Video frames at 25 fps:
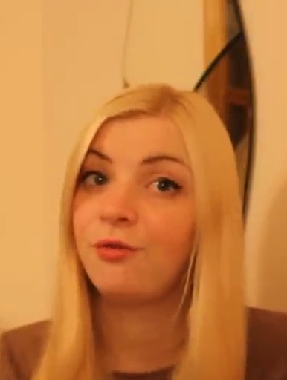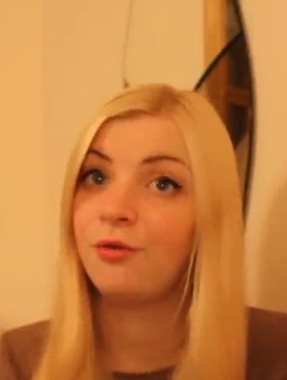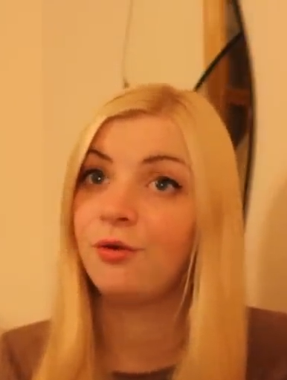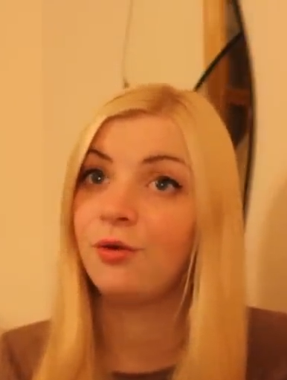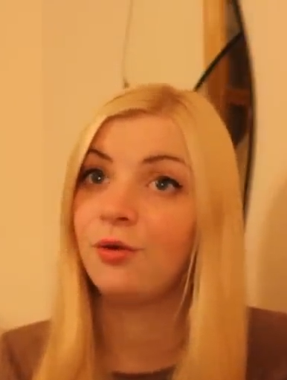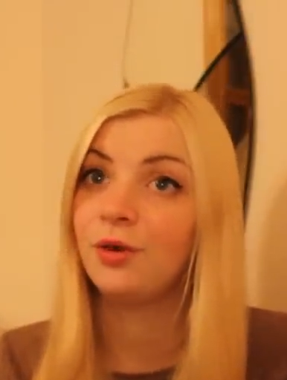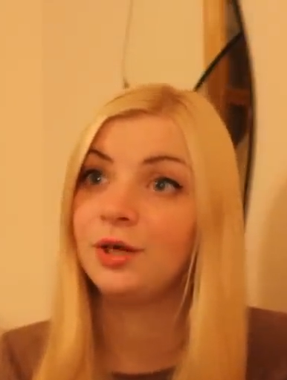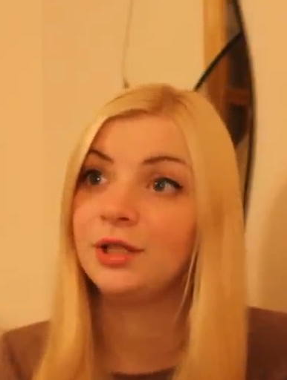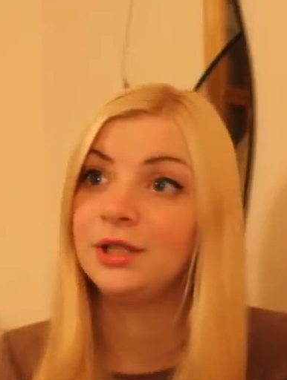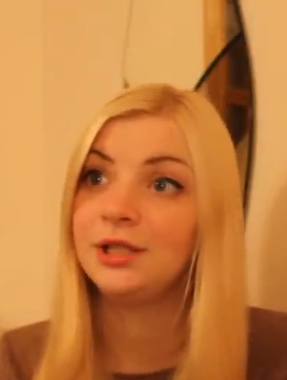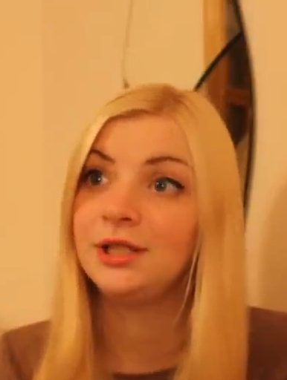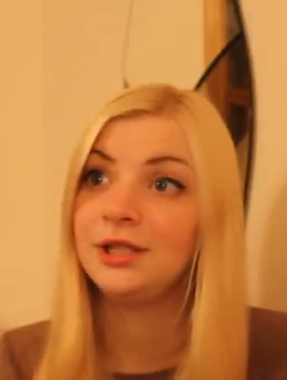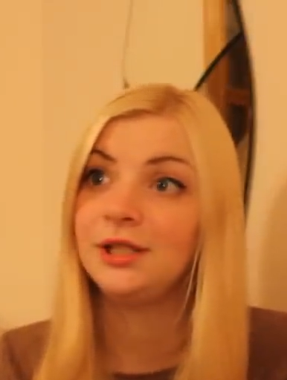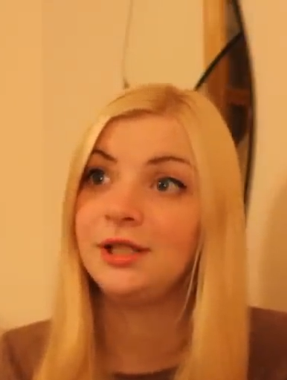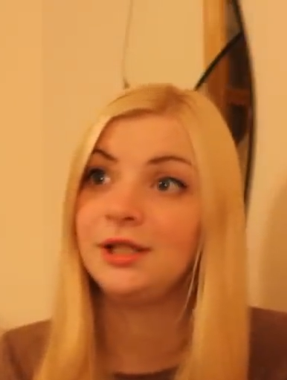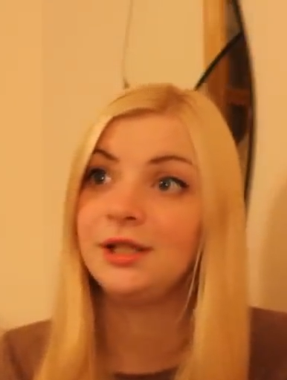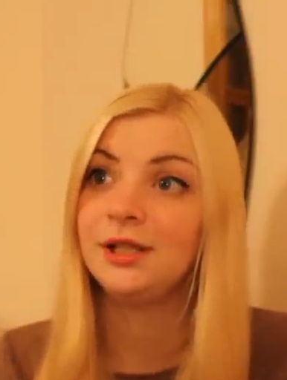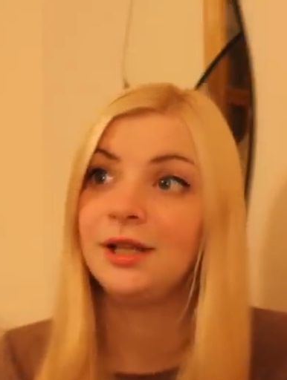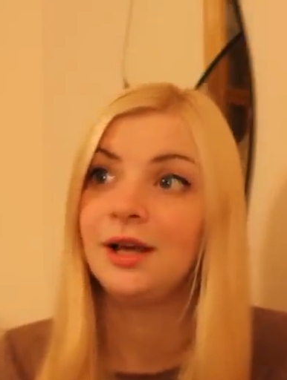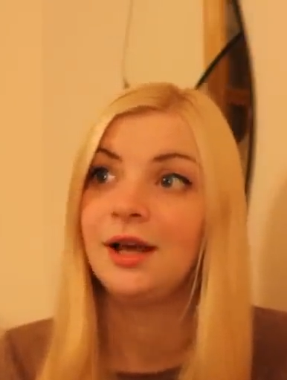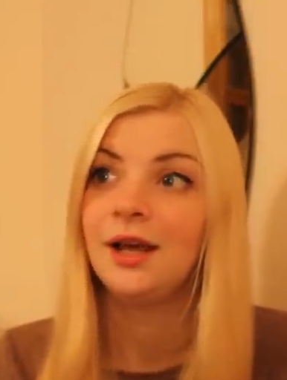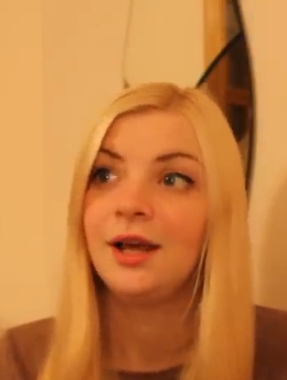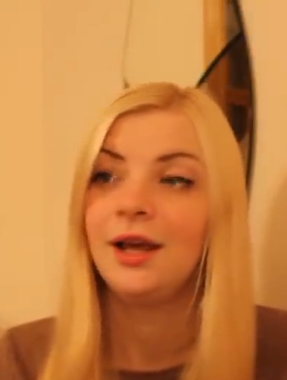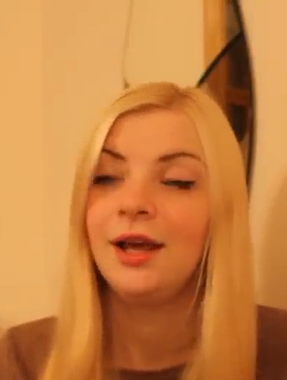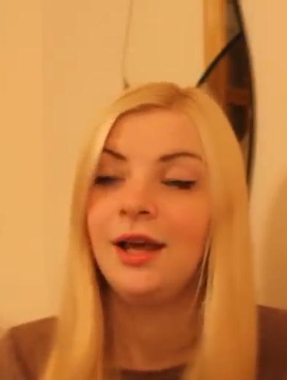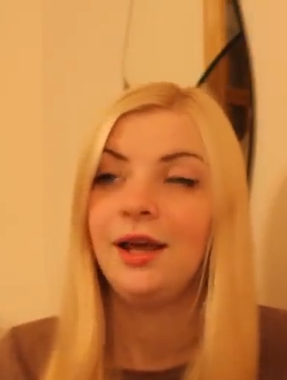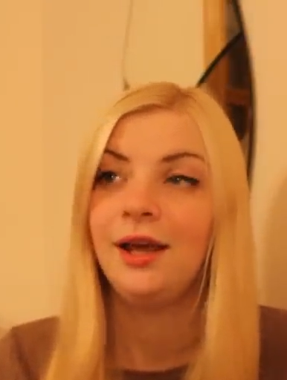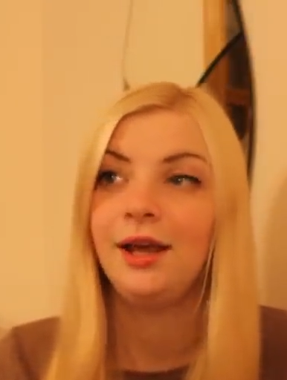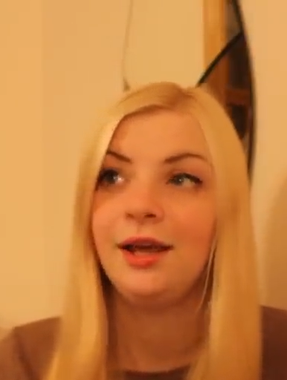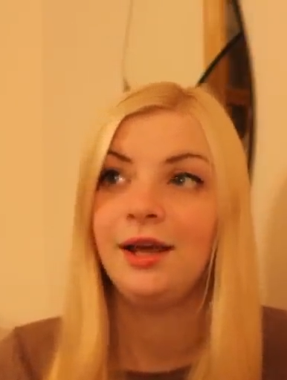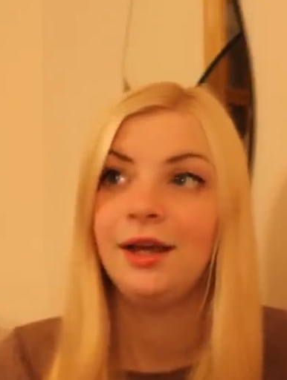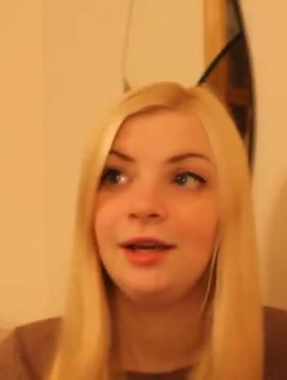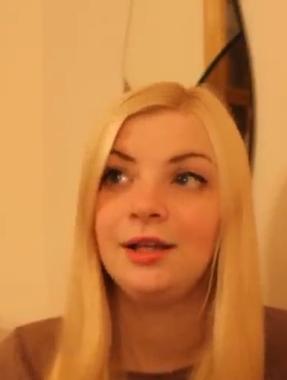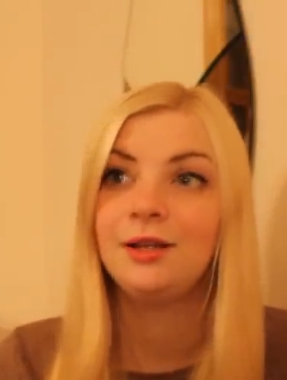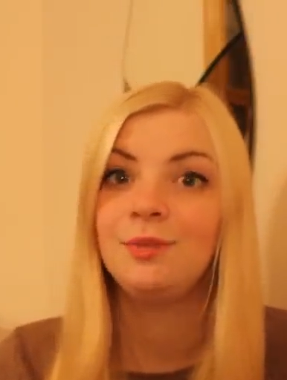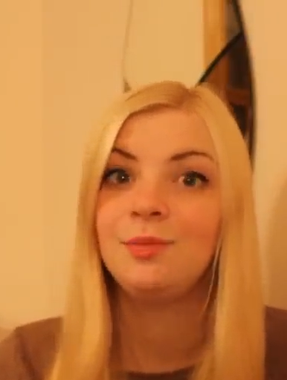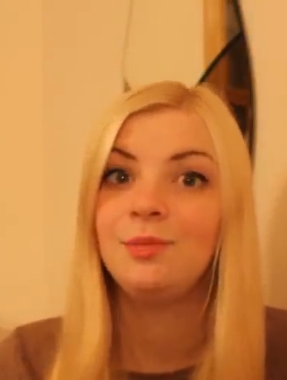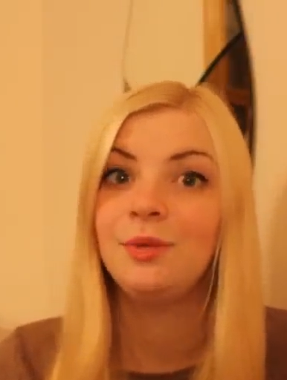
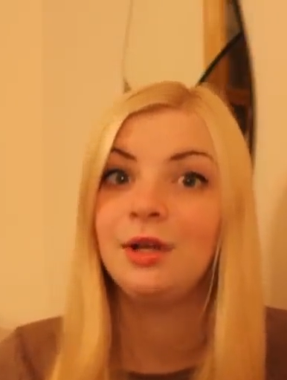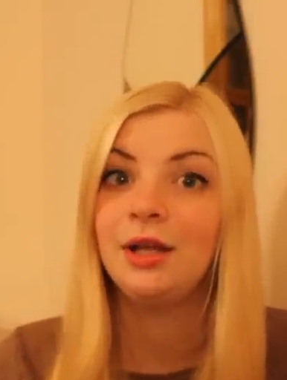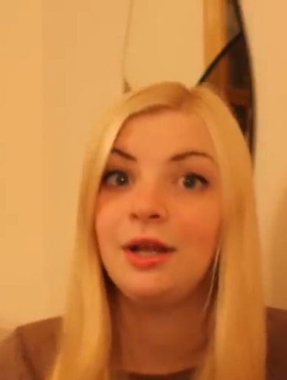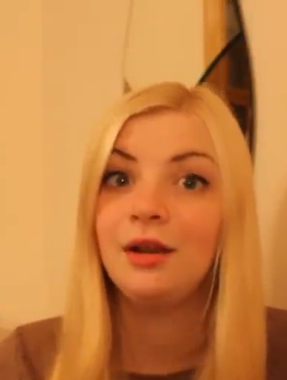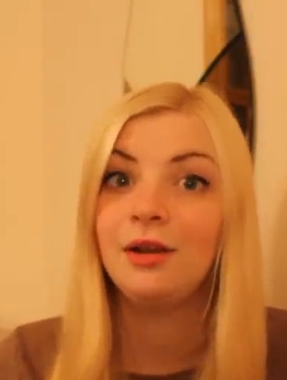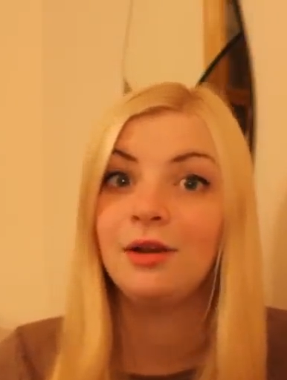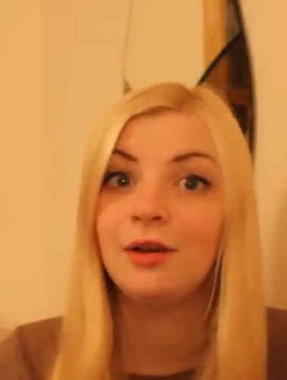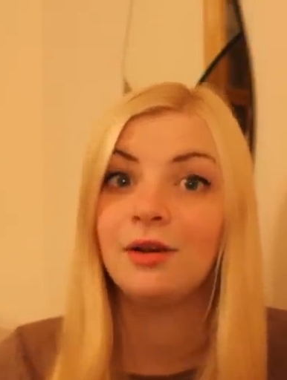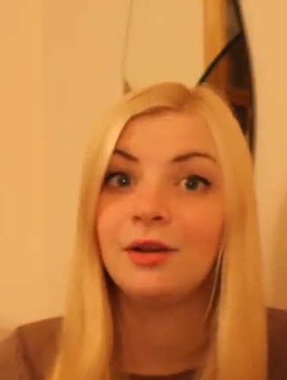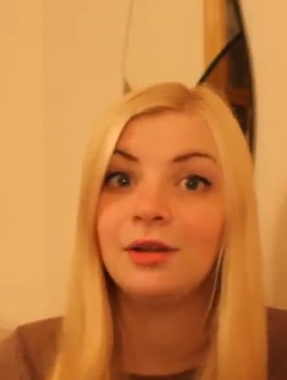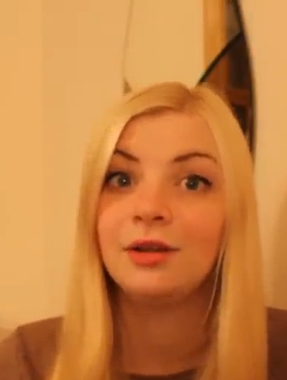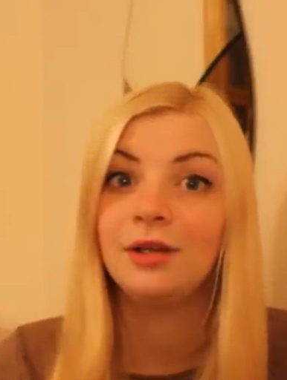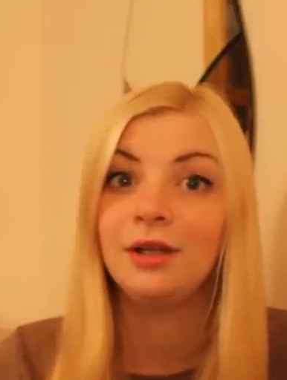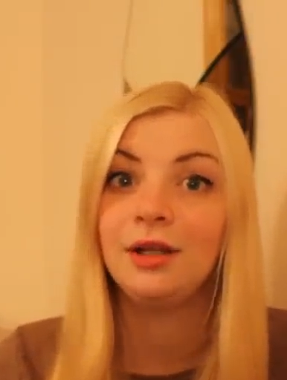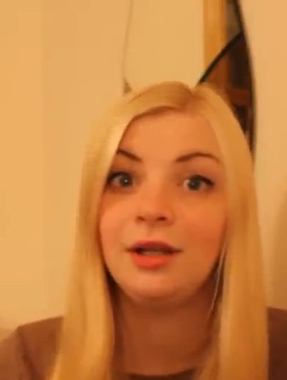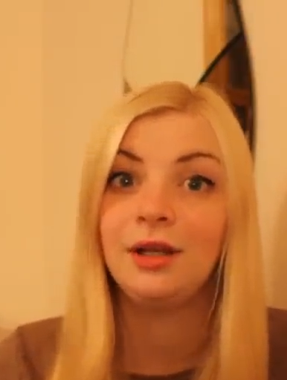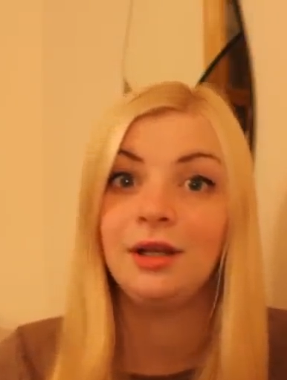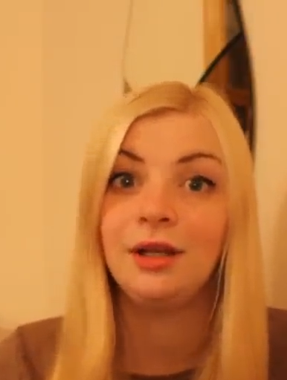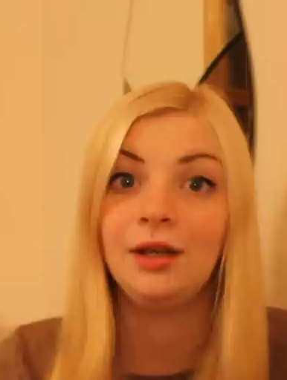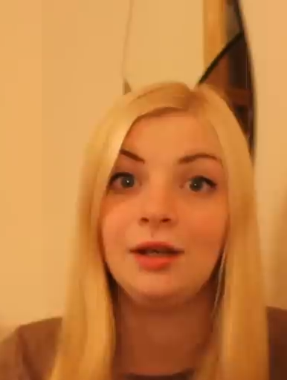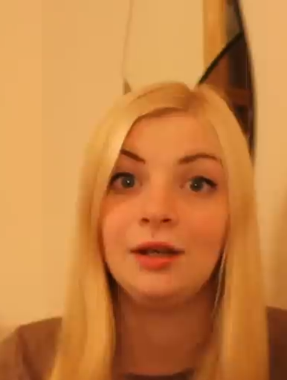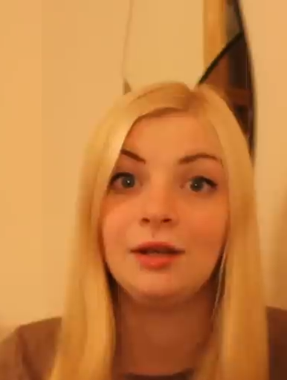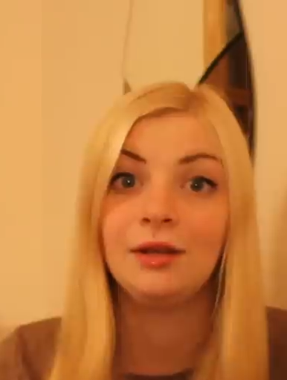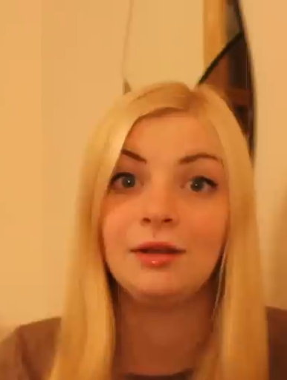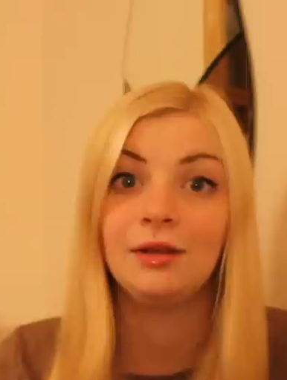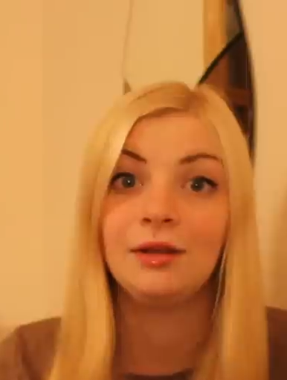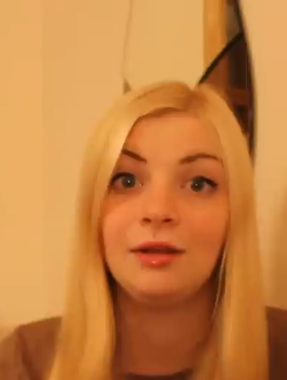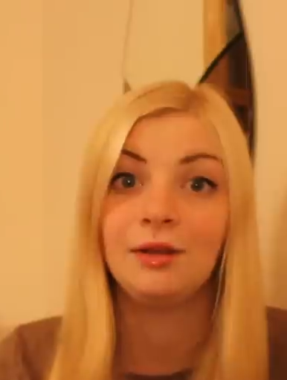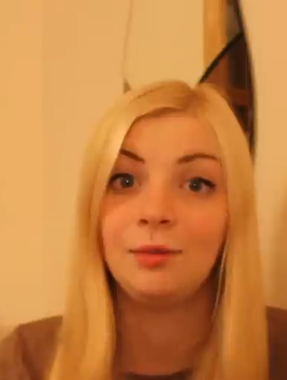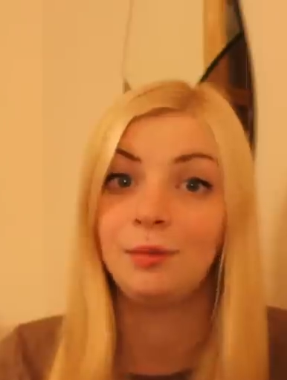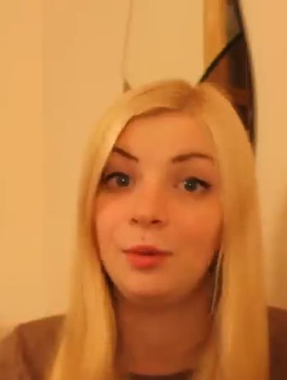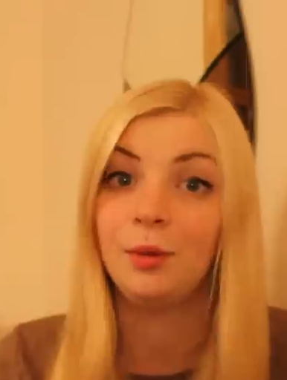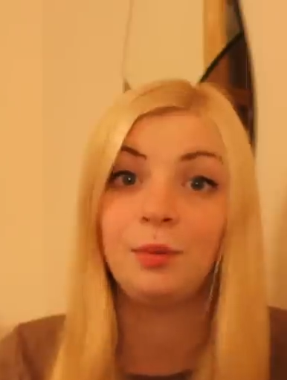48 million in